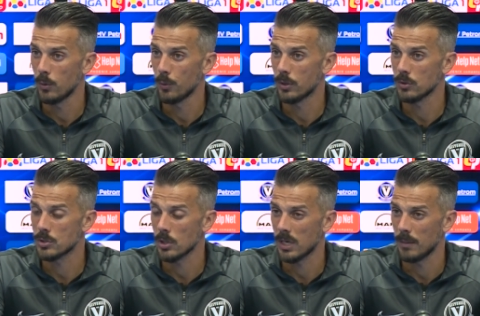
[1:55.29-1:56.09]
we could
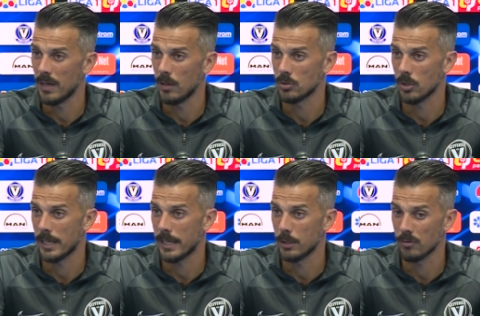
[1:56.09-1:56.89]
talk about
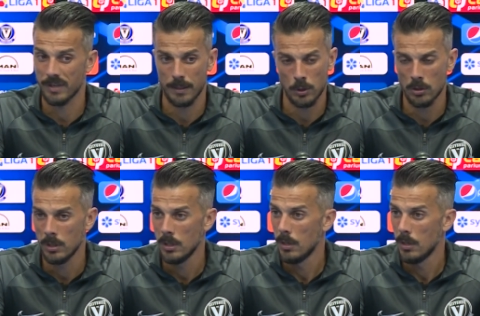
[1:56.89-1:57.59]
other kind of game, no?